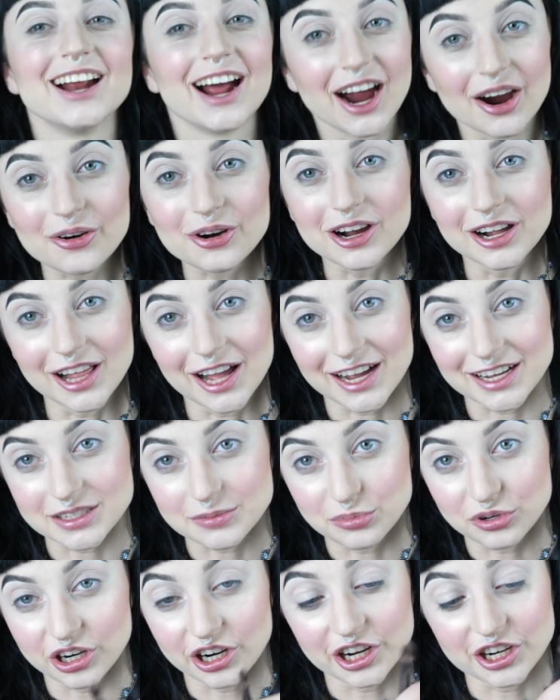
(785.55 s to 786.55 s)
An
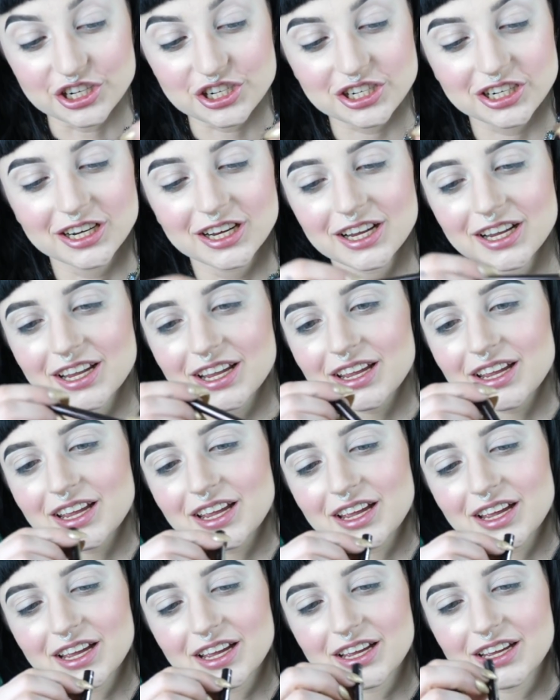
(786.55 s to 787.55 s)
Hourglass brush,
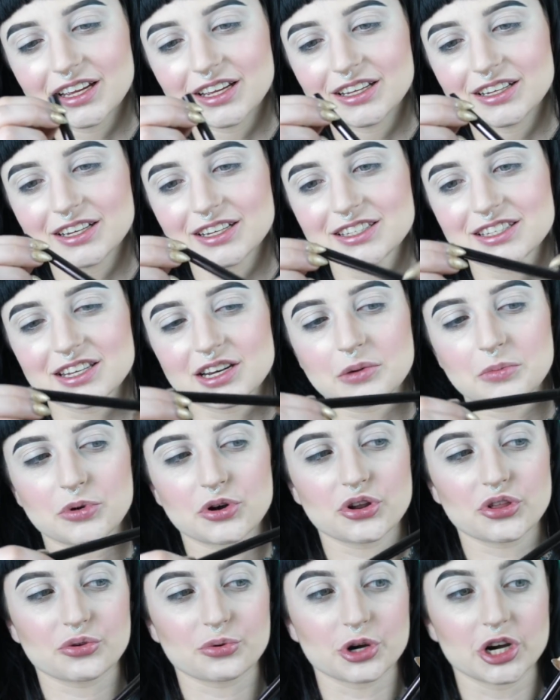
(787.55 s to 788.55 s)
and it's the
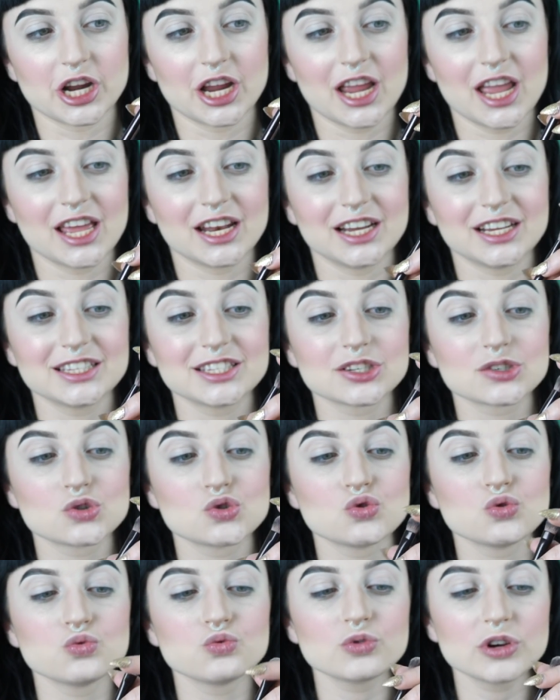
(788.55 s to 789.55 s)
number 3, and it's
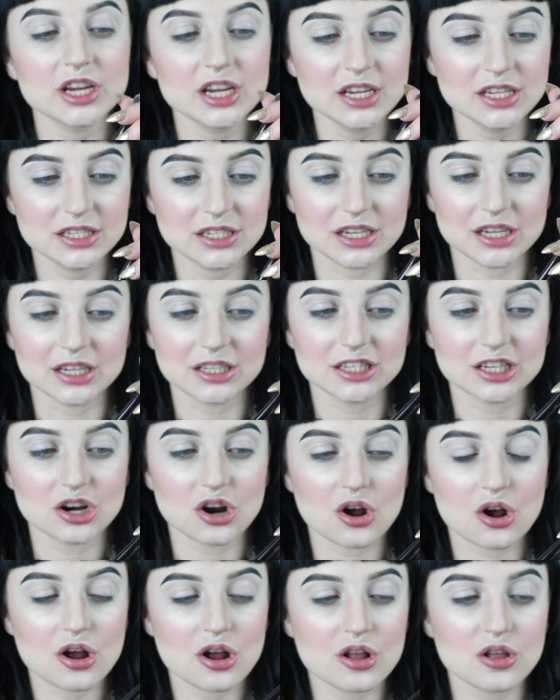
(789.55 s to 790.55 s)
crazy.
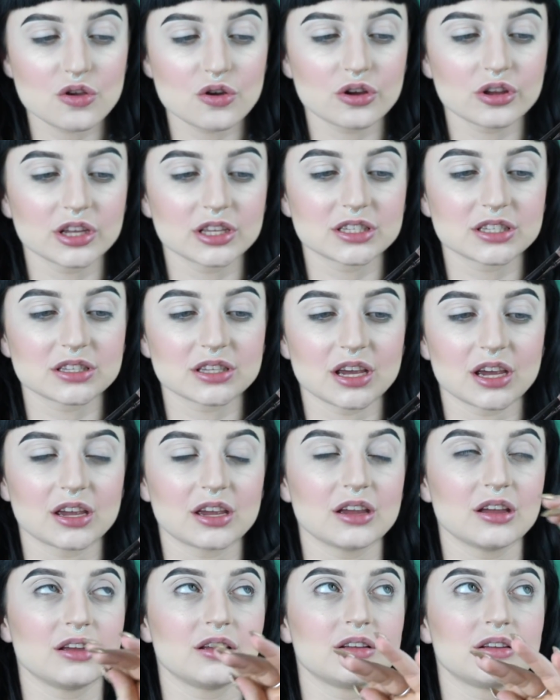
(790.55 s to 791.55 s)
It's
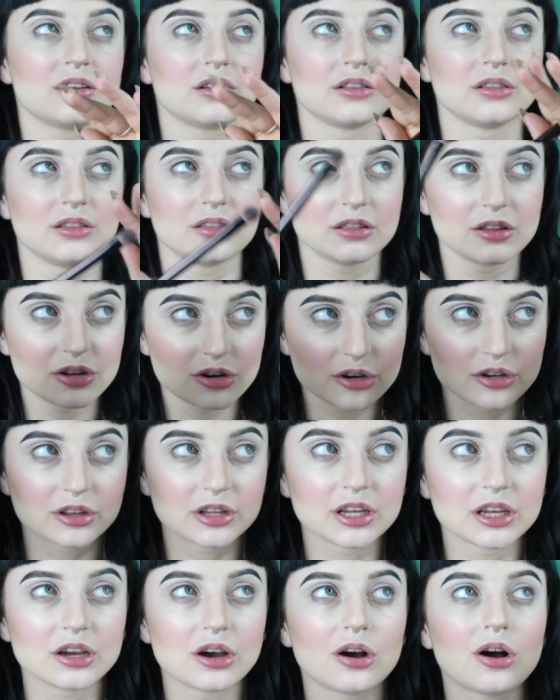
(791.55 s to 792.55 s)
like
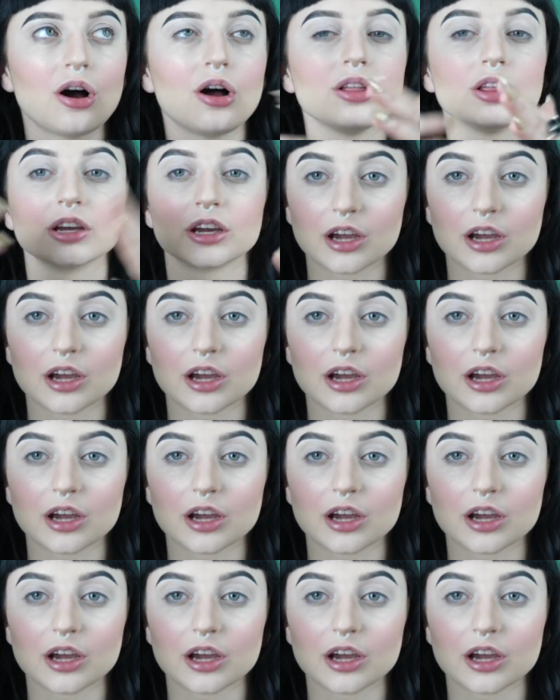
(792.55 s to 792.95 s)
literally all